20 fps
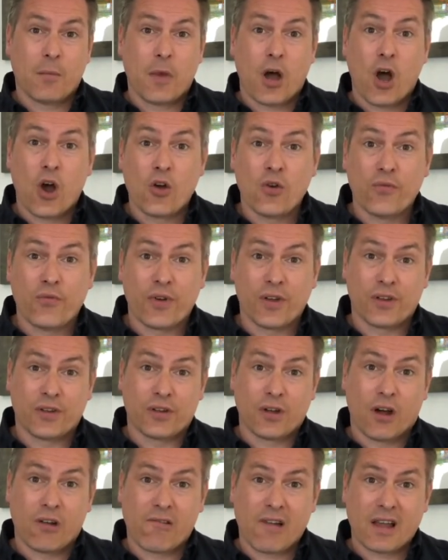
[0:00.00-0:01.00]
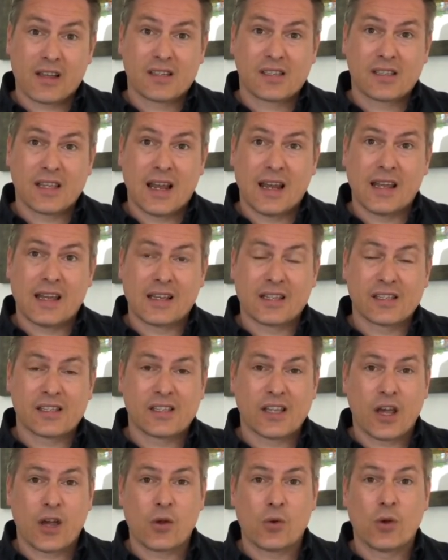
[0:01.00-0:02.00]
over direct selling.
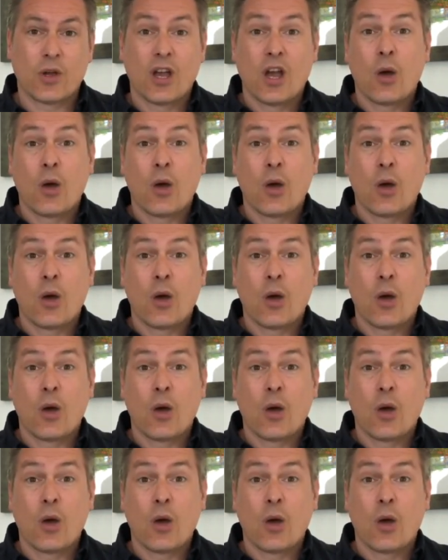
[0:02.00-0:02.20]
So